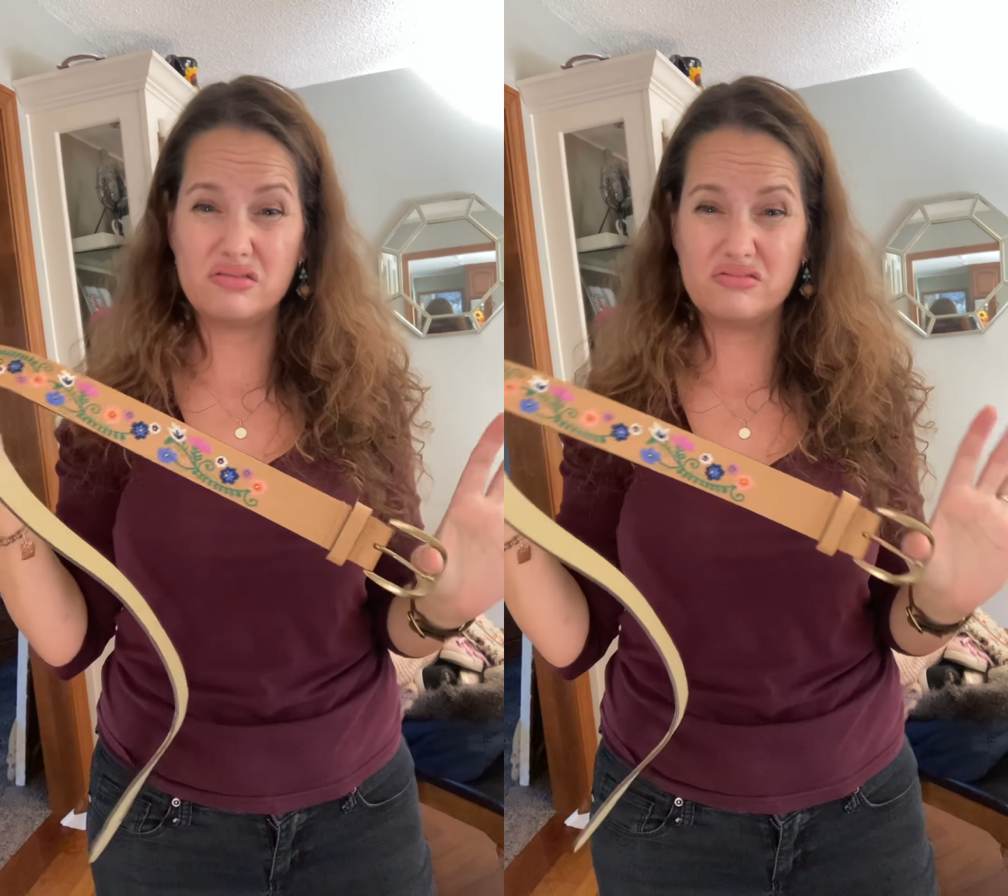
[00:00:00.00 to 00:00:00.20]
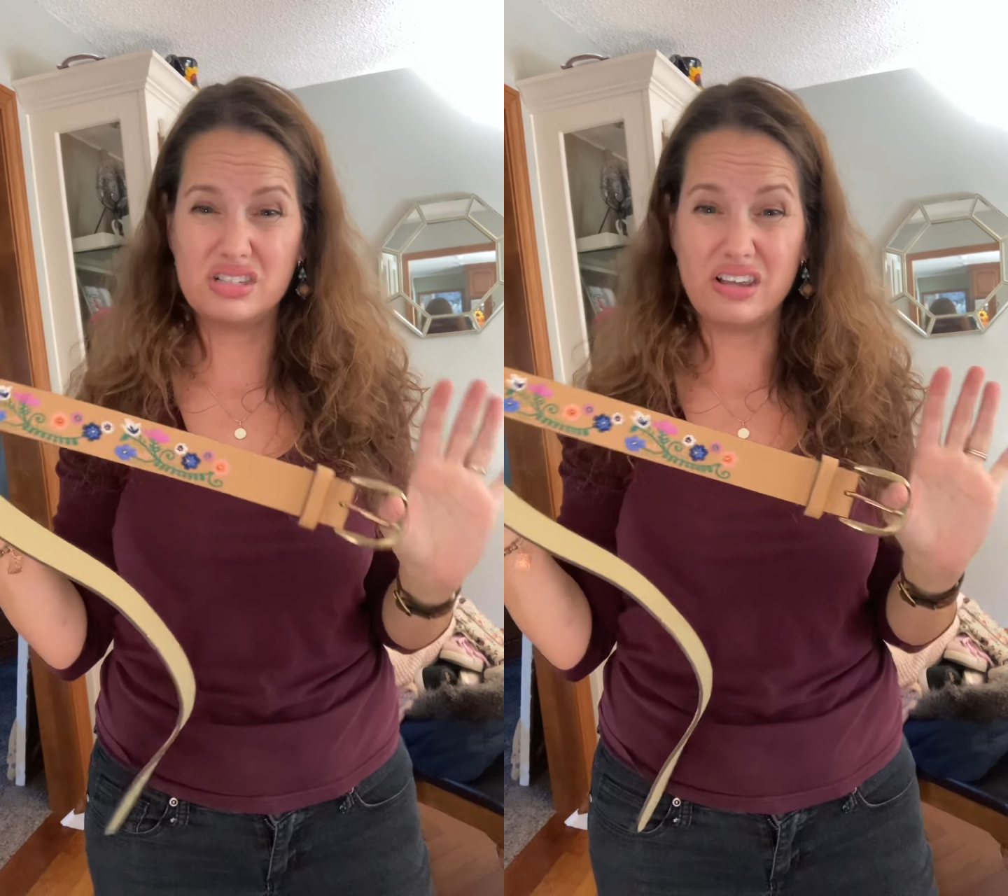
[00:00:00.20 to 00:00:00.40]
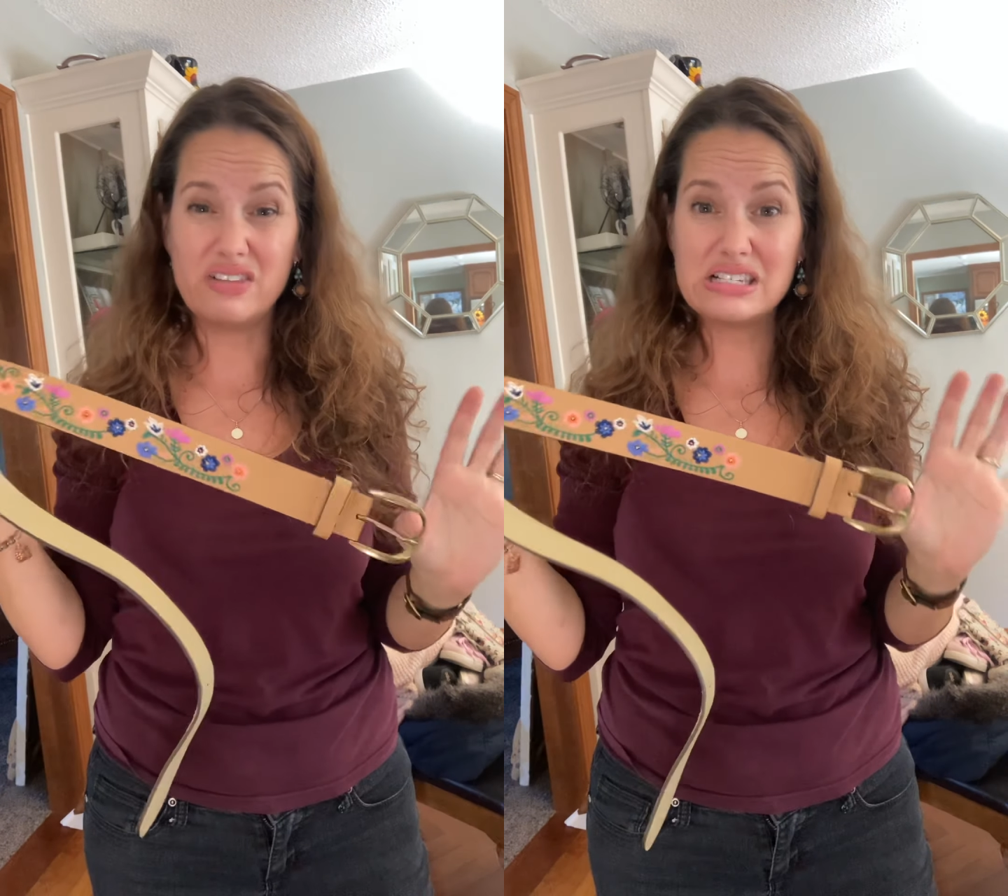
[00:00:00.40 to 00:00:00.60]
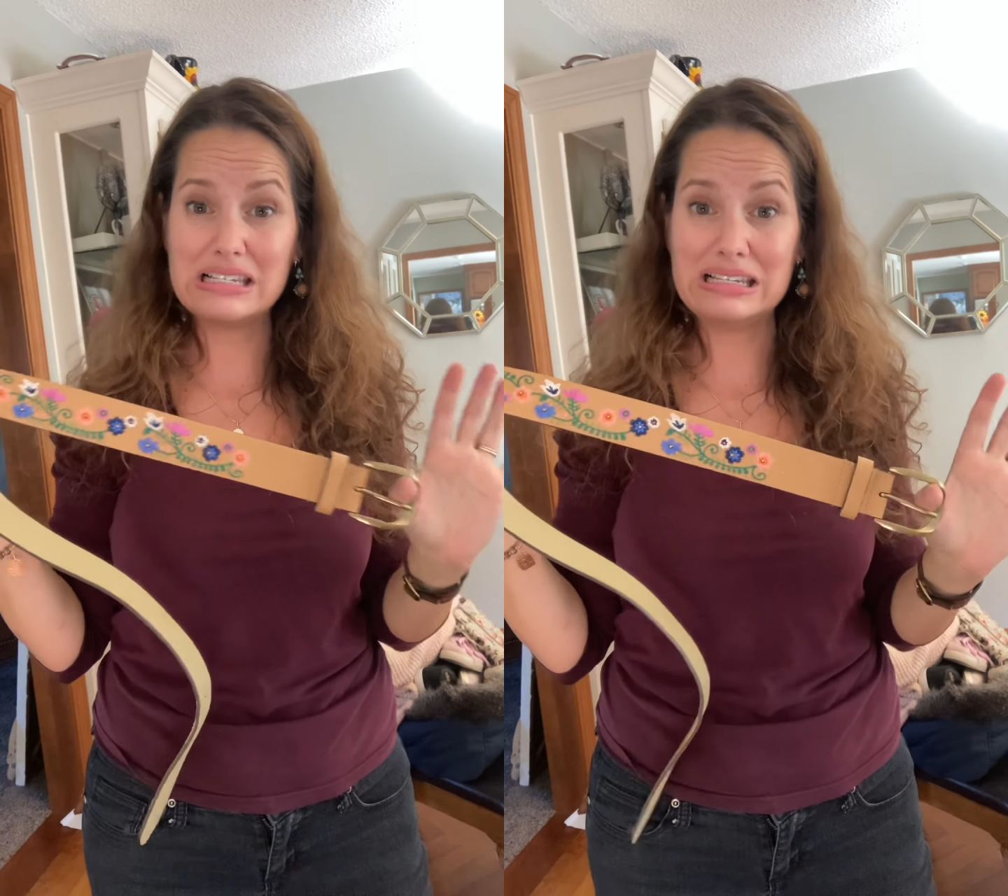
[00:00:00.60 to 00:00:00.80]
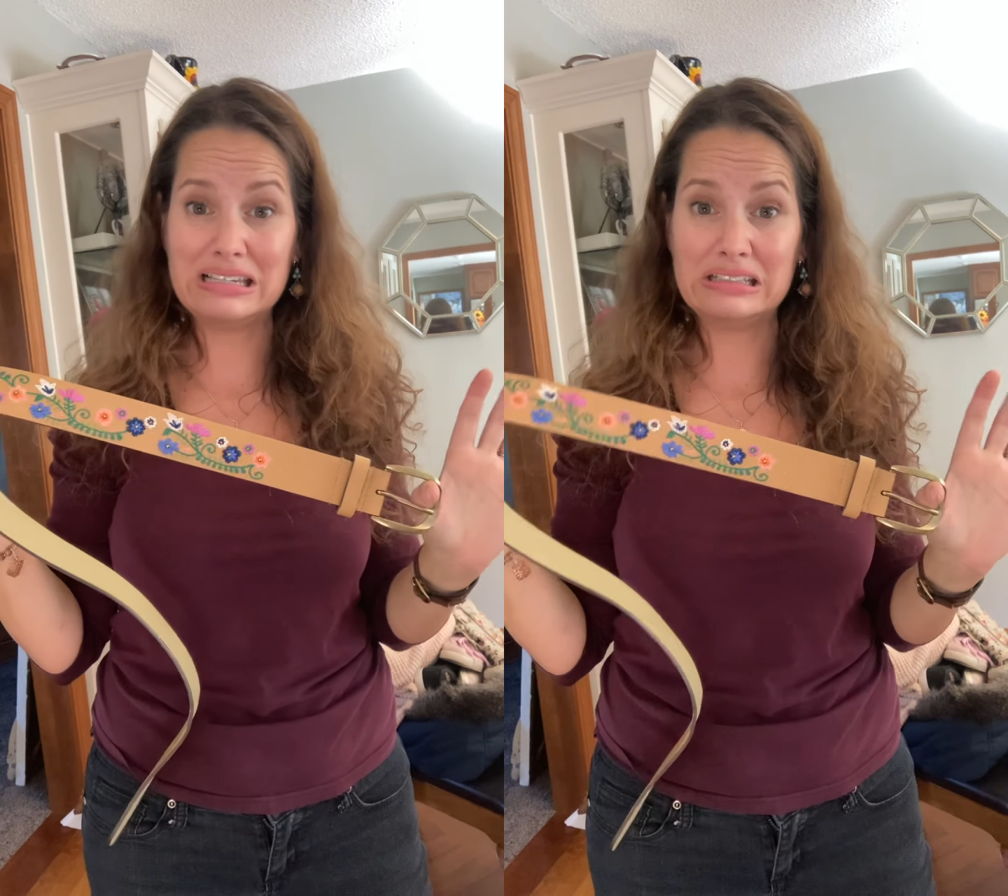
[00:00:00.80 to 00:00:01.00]

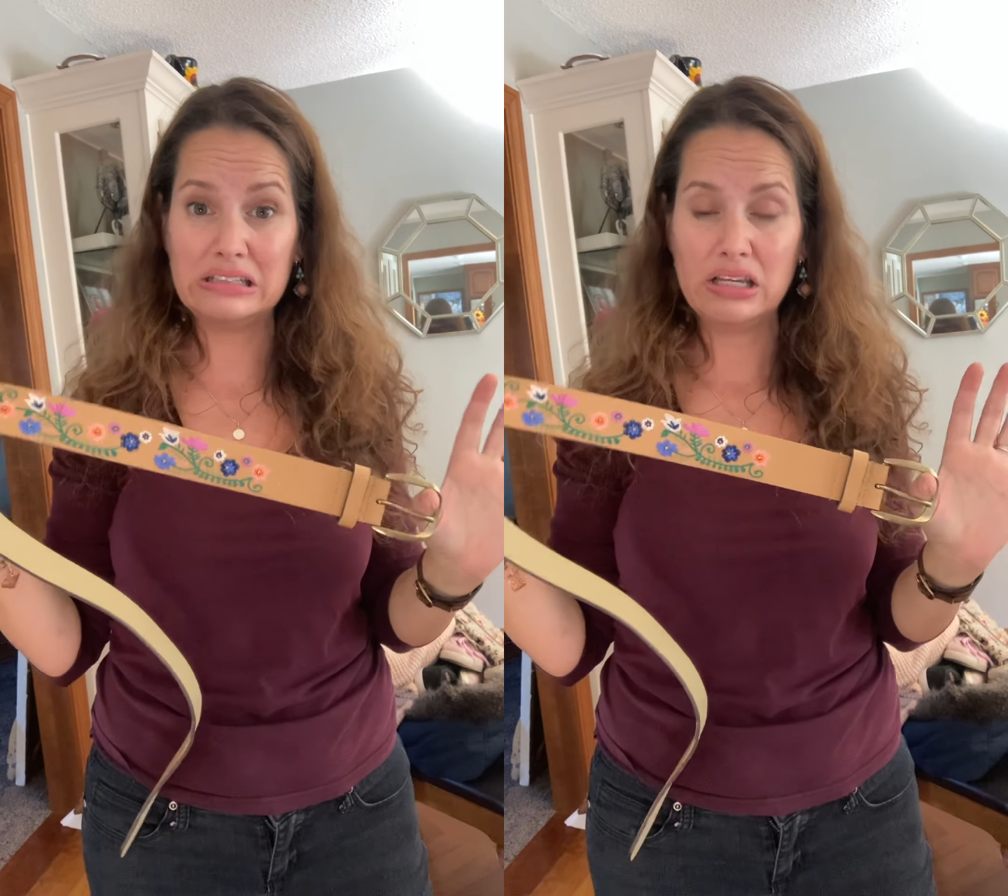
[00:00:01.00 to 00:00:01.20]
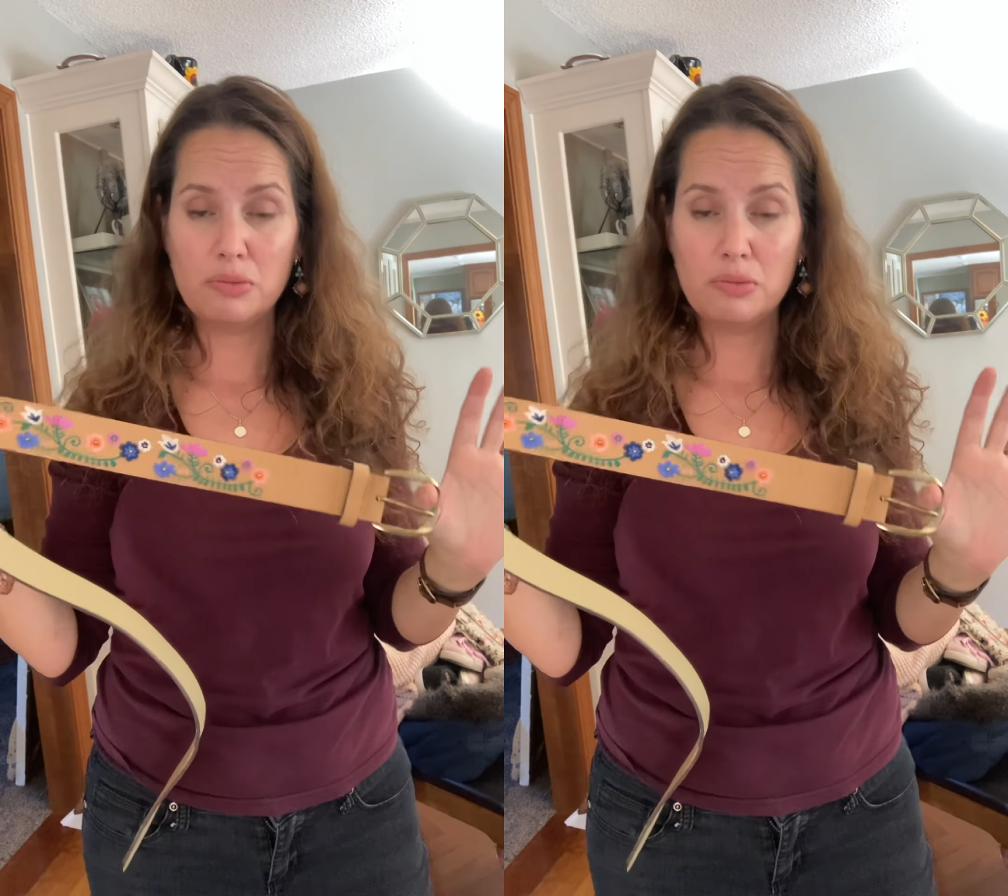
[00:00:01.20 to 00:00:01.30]
17.